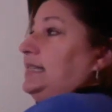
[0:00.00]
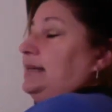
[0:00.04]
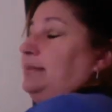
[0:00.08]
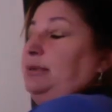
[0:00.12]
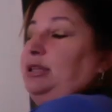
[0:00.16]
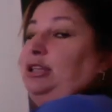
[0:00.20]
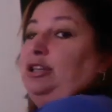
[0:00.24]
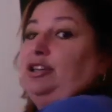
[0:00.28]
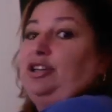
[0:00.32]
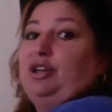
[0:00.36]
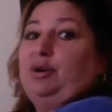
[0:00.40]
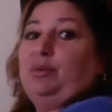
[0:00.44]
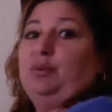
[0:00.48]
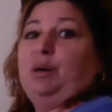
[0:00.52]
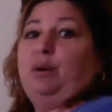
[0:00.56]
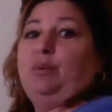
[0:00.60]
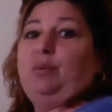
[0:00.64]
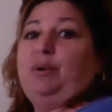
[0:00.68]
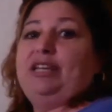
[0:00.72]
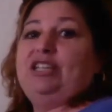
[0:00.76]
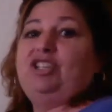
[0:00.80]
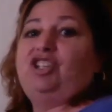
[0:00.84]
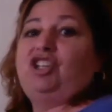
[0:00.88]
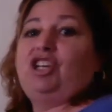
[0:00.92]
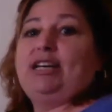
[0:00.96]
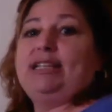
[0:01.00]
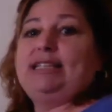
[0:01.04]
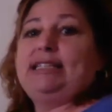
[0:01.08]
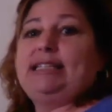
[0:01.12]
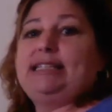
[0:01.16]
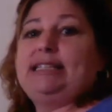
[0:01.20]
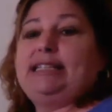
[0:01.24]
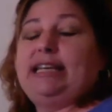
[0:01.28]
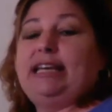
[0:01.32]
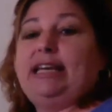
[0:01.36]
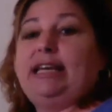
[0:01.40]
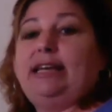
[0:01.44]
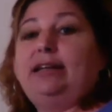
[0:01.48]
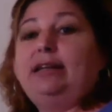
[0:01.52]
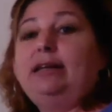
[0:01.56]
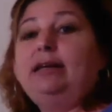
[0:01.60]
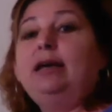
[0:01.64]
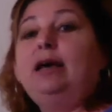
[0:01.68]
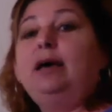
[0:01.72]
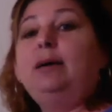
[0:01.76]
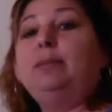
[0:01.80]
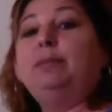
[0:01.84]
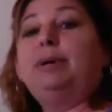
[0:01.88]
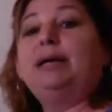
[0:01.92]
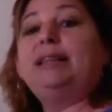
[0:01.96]
similar to what we just did,
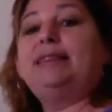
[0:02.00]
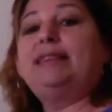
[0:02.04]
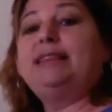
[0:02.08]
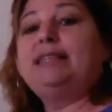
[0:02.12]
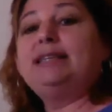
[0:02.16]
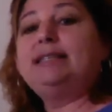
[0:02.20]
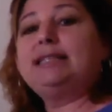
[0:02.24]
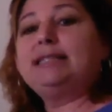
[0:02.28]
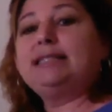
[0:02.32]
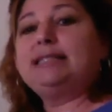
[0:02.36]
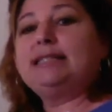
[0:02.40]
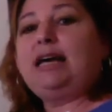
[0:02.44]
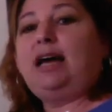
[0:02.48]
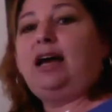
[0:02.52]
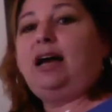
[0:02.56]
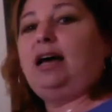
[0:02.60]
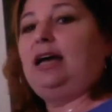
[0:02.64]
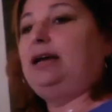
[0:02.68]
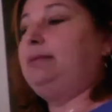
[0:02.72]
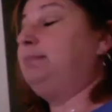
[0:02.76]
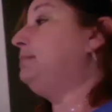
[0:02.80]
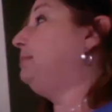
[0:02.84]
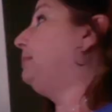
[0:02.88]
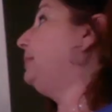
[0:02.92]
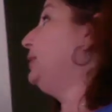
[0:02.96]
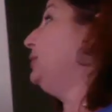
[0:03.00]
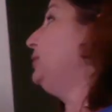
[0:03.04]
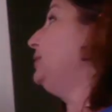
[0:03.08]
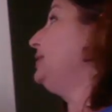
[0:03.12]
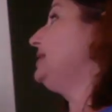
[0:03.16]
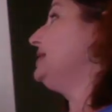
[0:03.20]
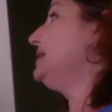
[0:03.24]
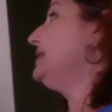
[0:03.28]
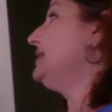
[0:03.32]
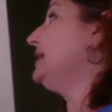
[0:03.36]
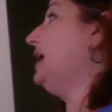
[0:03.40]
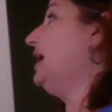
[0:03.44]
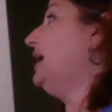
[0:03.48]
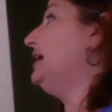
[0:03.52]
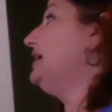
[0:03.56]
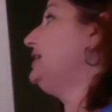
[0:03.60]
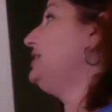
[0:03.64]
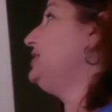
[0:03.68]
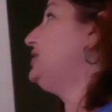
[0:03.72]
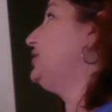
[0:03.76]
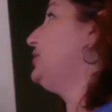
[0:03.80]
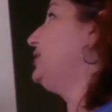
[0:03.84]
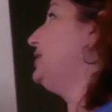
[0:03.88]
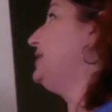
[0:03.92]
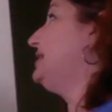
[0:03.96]
but this time both
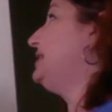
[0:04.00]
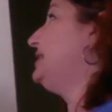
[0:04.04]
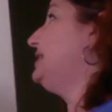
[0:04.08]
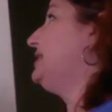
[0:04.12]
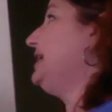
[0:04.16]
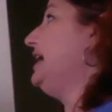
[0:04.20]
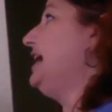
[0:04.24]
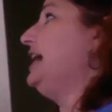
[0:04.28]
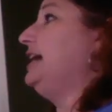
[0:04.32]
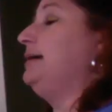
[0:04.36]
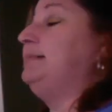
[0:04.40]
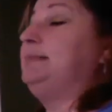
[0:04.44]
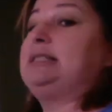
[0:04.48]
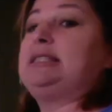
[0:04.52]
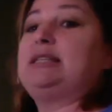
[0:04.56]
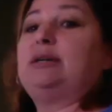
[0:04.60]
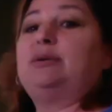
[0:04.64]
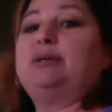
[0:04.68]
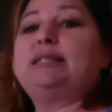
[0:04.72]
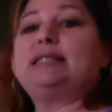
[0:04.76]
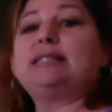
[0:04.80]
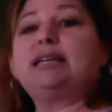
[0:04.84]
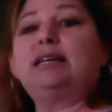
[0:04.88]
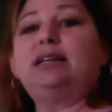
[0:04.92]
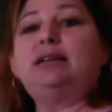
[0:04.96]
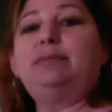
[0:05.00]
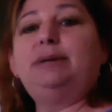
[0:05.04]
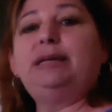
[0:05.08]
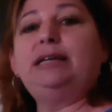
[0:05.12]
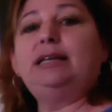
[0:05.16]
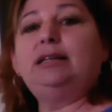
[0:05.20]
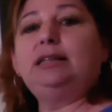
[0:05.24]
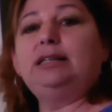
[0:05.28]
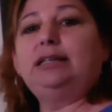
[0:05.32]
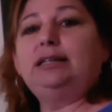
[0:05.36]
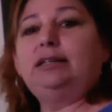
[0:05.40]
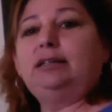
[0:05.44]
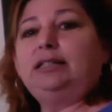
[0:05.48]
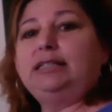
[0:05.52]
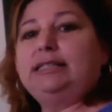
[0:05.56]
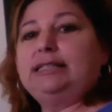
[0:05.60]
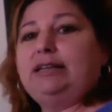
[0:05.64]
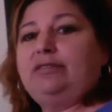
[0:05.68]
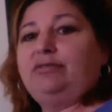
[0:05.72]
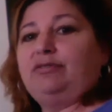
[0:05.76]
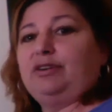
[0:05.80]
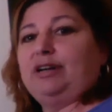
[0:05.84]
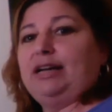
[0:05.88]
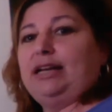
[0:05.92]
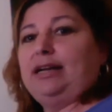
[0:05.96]
signs are the same, so it's going to be a little
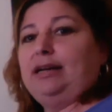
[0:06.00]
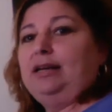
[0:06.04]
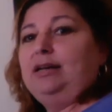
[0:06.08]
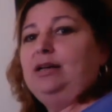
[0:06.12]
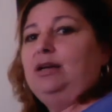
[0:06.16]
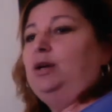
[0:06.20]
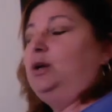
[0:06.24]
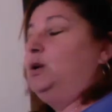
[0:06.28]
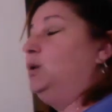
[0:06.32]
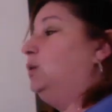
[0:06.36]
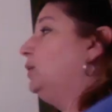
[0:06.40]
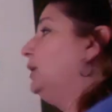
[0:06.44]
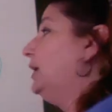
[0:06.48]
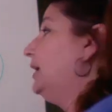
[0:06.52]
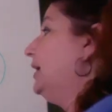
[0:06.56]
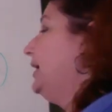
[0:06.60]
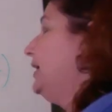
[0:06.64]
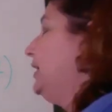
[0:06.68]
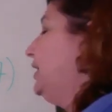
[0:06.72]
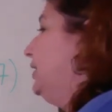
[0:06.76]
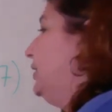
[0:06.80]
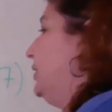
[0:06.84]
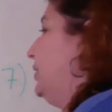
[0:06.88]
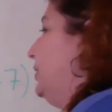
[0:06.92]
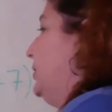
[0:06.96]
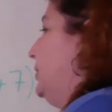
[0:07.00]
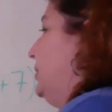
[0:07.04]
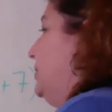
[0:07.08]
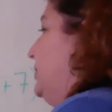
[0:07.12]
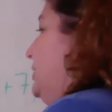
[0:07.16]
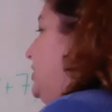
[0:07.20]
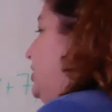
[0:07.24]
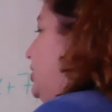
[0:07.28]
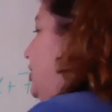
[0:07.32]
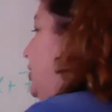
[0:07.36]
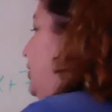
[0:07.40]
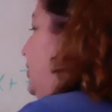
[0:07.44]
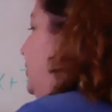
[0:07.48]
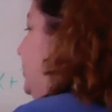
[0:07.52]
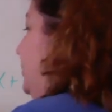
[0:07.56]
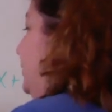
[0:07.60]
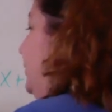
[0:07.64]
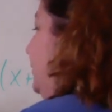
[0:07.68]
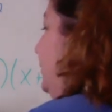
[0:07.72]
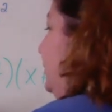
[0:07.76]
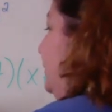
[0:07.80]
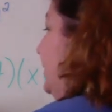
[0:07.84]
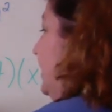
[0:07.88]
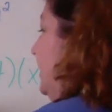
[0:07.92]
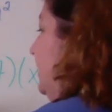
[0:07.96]
different. When I go
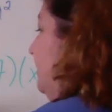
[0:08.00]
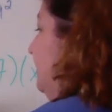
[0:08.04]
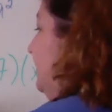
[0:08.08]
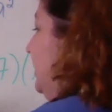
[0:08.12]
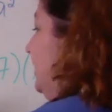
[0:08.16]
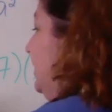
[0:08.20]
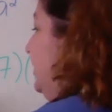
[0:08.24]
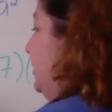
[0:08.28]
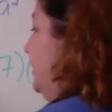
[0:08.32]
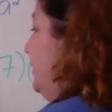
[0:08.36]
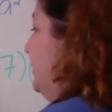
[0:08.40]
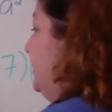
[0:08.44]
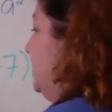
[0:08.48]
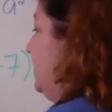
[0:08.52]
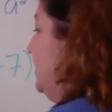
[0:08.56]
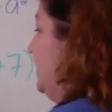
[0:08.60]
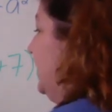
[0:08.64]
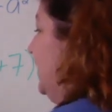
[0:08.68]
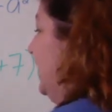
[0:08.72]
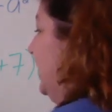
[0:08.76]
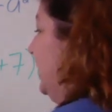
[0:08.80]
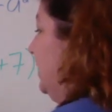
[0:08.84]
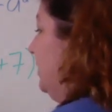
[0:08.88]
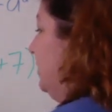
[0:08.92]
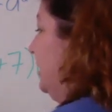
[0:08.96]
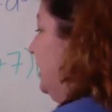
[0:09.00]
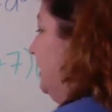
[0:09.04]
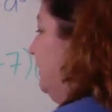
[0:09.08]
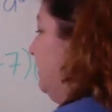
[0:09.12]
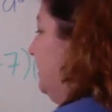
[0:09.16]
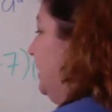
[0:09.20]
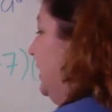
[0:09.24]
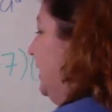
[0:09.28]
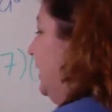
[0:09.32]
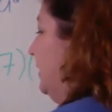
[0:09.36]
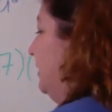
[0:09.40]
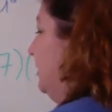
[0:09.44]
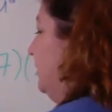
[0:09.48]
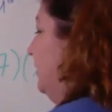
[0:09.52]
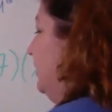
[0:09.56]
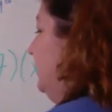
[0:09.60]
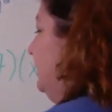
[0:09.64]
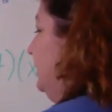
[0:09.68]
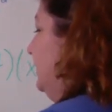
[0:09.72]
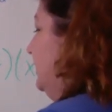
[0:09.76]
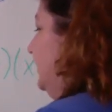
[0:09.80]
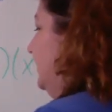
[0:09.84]
to, and I'm going to use the area model,